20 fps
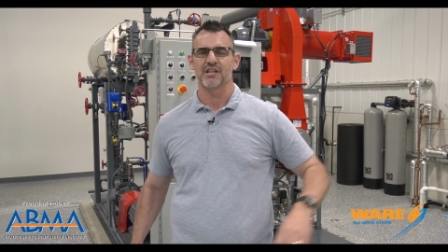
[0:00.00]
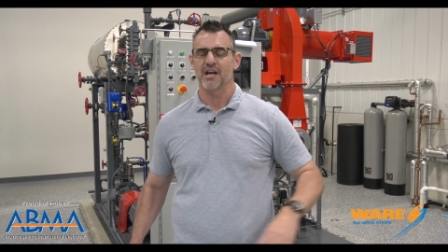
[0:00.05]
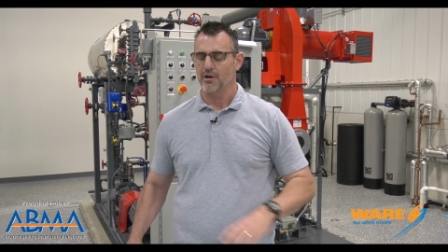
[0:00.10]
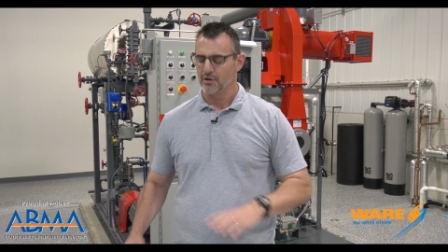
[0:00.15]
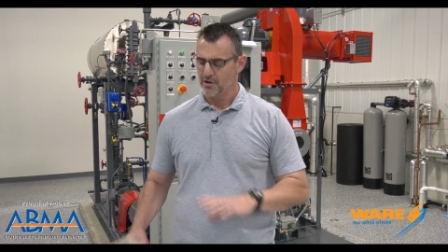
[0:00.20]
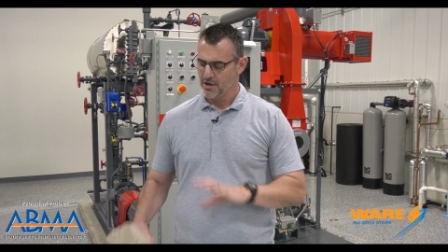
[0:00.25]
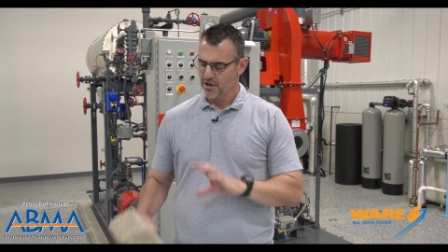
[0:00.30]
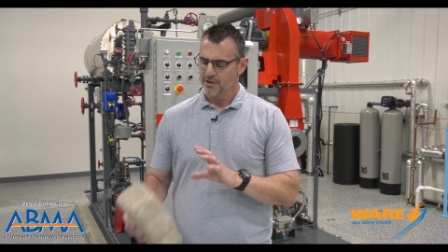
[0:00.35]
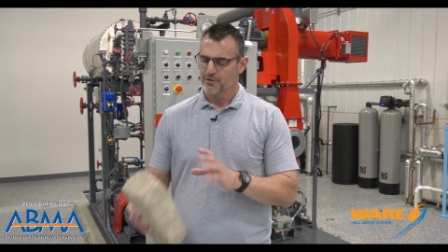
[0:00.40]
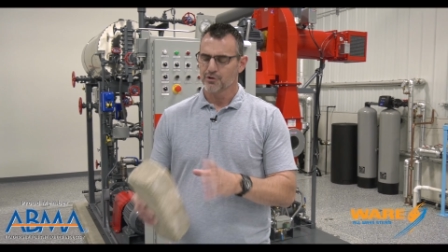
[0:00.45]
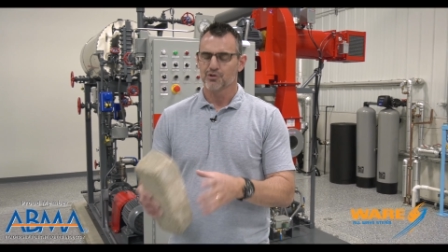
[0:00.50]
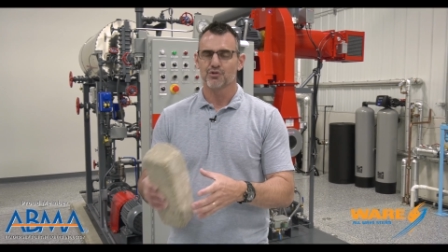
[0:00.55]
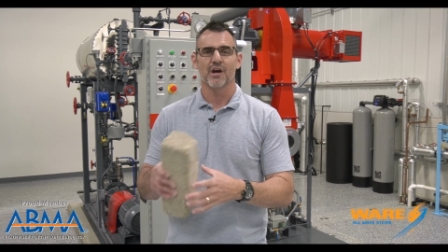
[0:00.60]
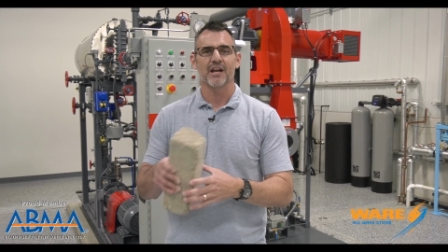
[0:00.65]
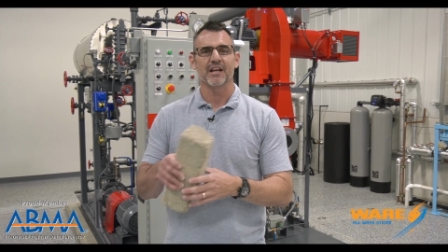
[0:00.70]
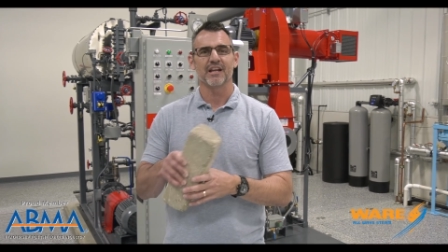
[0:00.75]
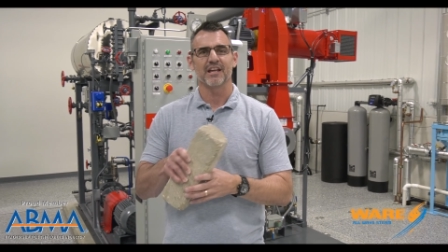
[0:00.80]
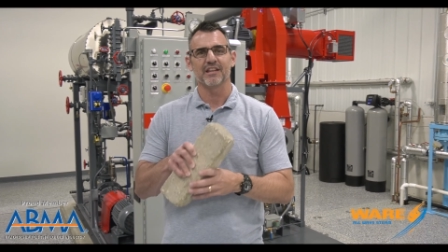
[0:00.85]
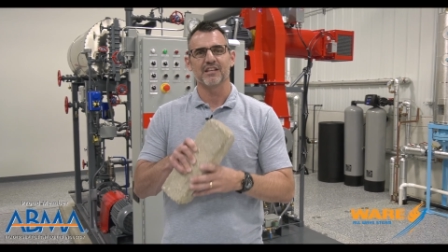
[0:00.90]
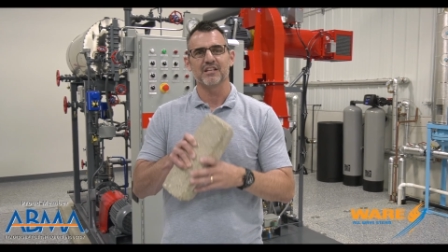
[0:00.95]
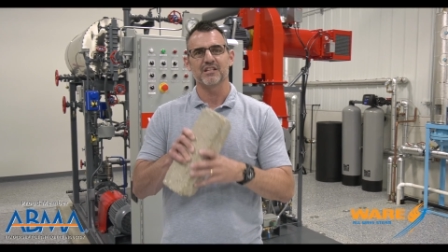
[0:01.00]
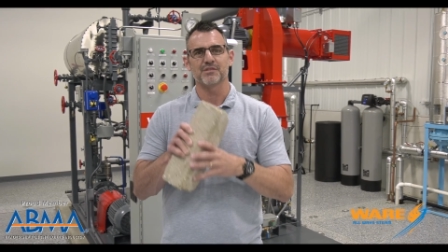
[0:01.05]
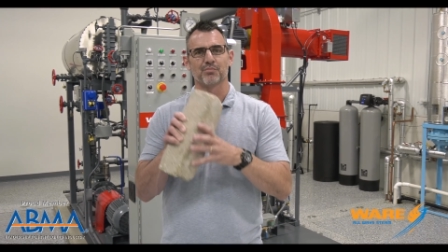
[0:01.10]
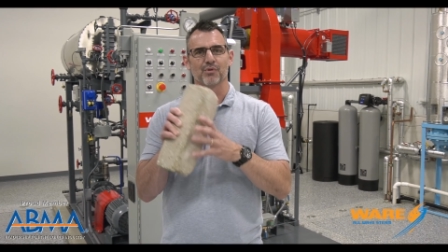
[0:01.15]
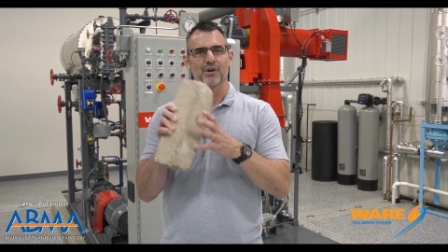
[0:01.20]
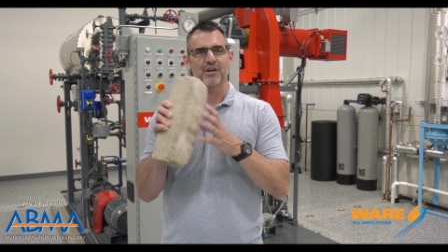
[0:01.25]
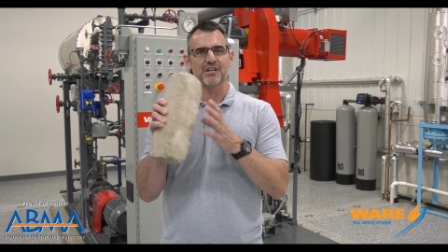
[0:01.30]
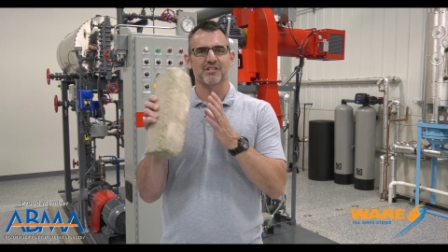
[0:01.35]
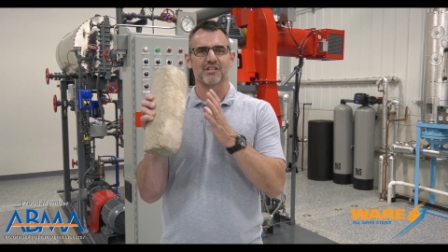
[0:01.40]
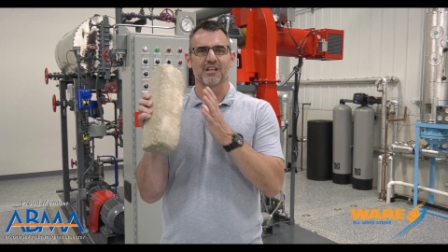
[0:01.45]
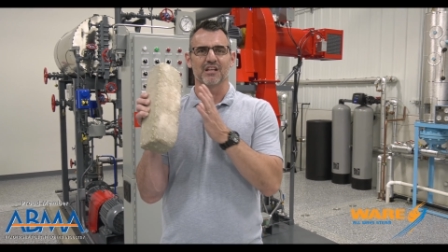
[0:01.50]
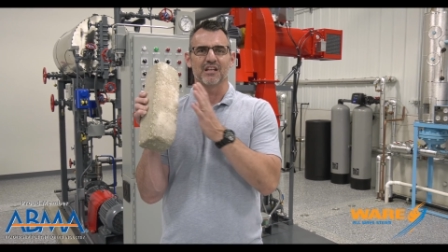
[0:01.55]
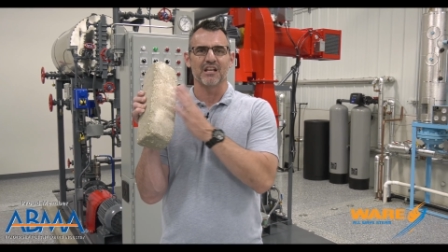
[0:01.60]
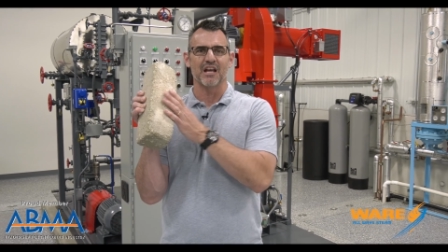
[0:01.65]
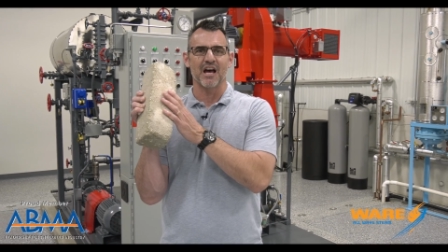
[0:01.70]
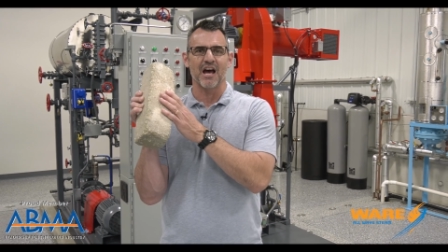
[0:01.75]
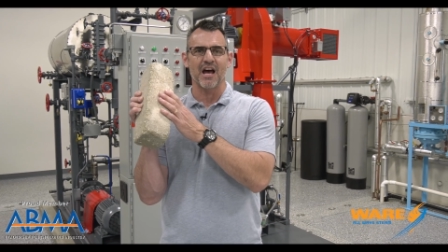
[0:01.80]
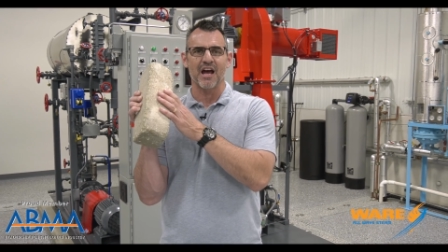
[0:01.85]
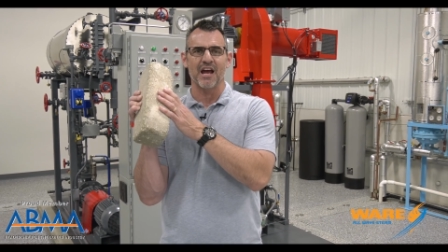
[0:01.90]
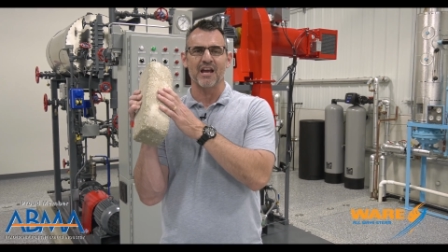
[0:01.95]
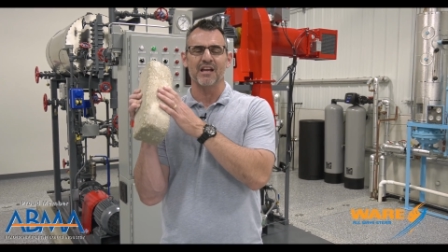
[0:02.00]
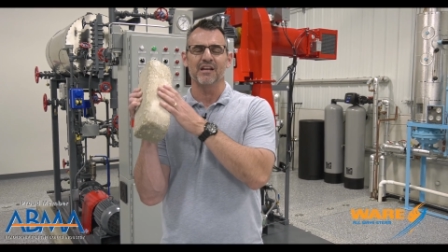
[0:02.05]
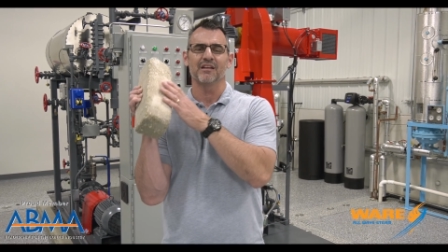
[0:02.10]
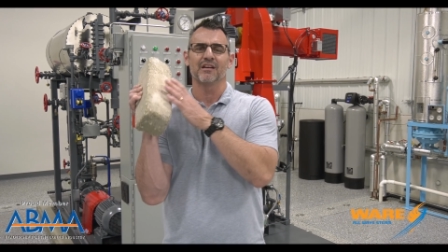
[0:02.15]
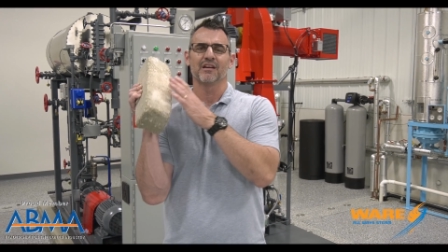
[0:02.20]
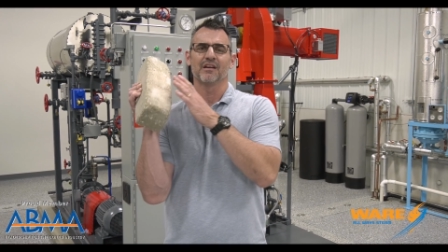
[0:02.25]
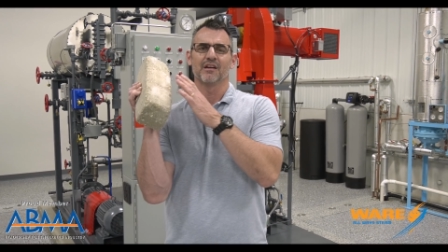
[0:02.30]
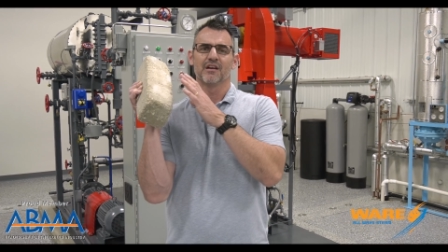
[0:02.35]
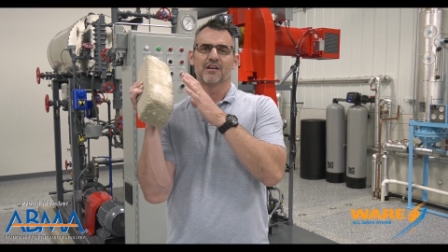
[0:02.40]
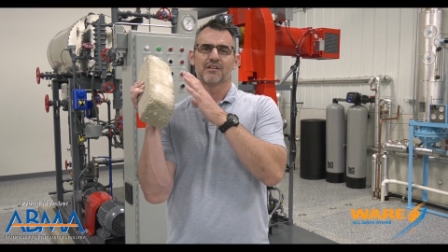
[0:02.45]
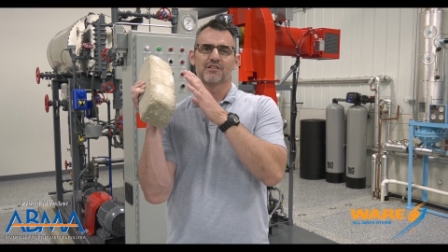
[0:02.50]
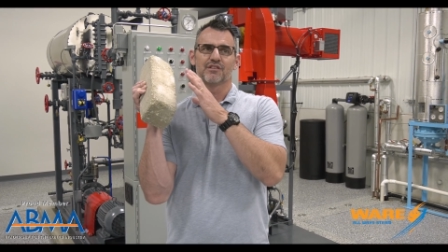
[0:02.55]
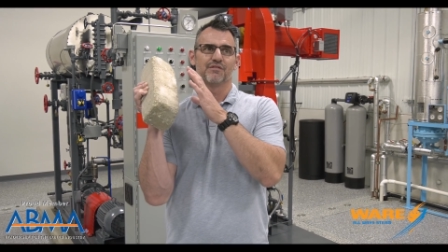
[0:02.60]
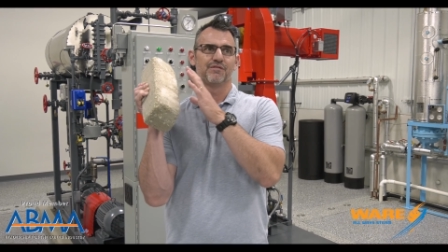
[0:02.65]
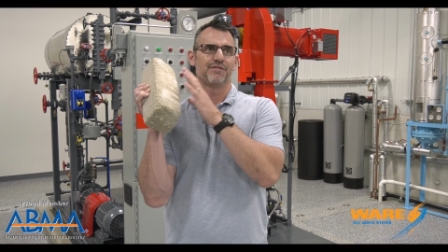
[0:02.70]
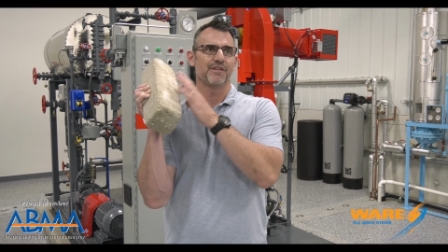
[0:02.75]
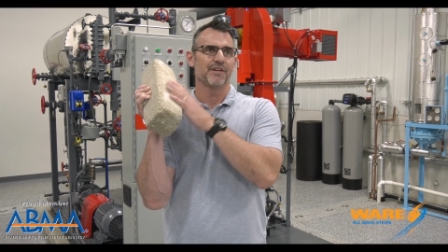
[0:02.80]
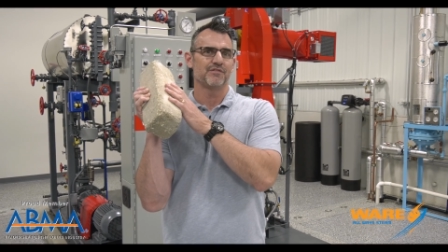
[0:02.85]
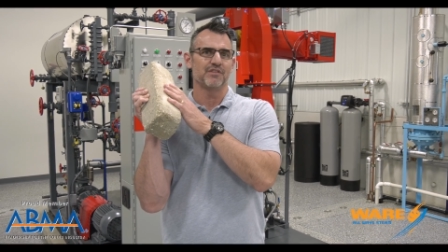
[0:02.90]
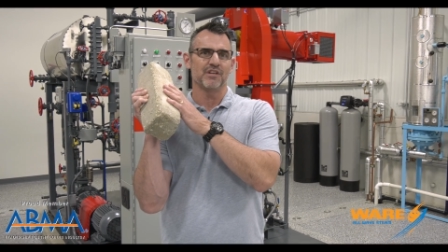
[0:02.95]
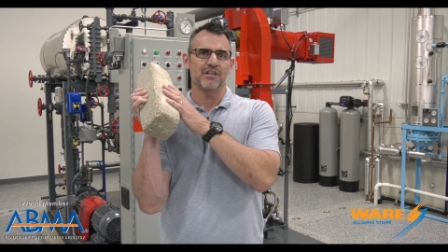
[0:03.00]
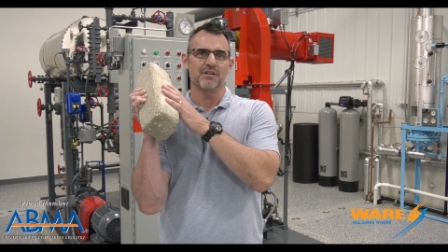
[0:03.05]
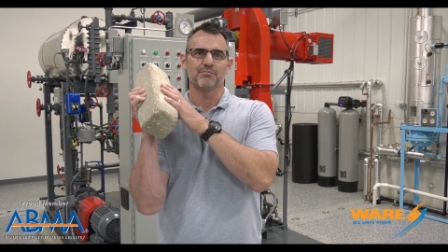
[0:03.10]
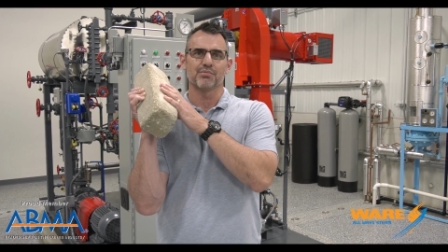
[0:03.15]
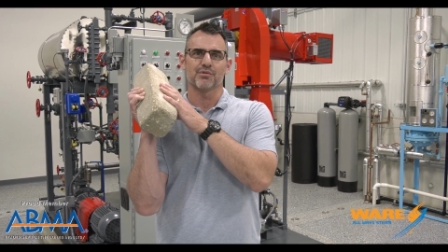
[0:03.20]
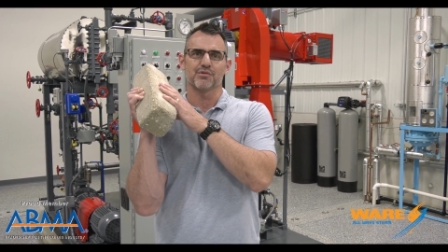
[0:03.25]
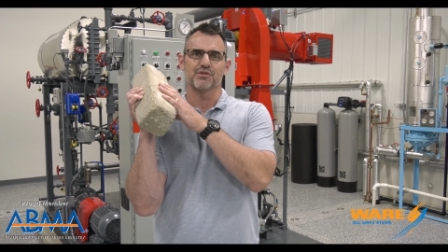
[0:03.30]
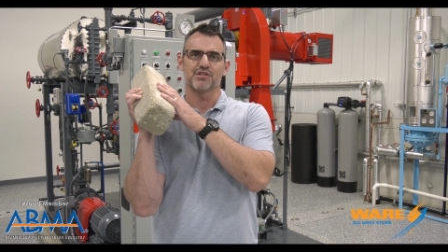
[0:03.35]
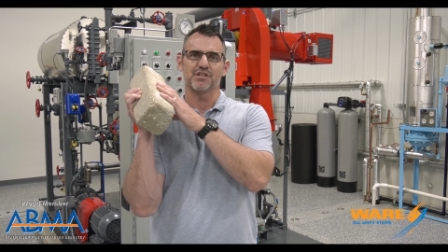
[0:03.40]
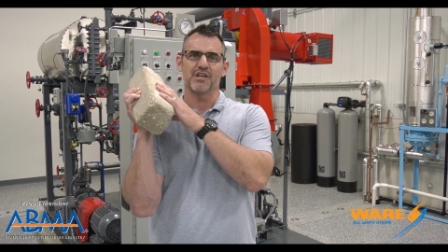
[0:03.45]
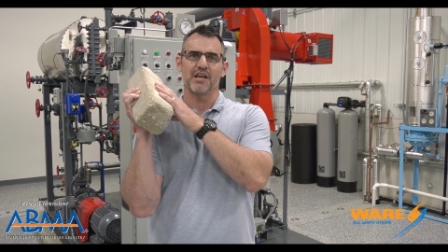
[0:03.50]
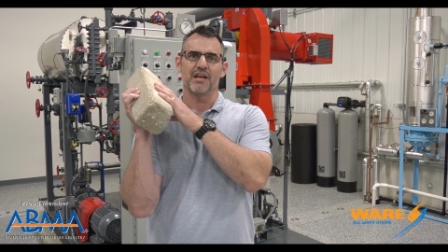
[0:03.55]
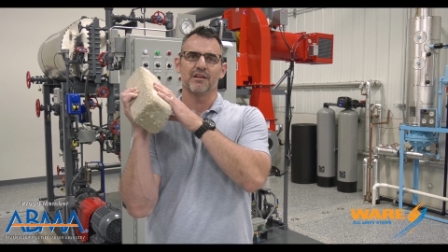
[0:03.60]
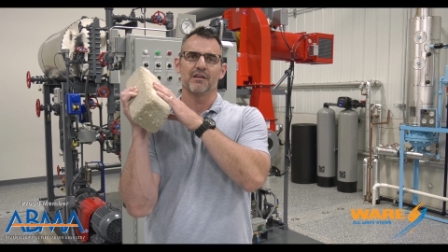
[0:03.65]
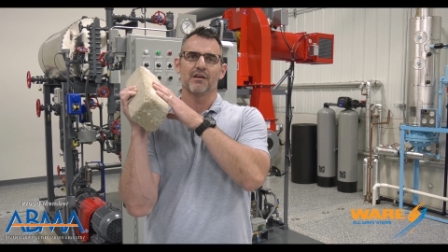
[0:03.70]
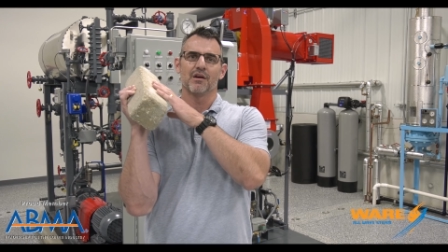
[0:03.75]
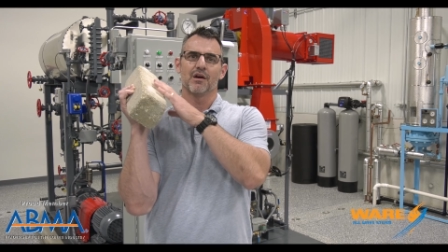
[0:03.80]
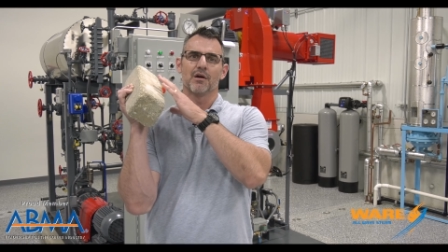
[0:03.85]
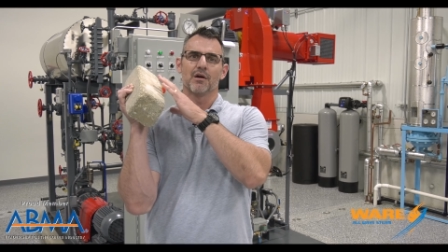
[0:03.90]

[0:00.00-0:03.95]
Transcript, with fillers: Now, they're trying to get these bricks to 9 to 15%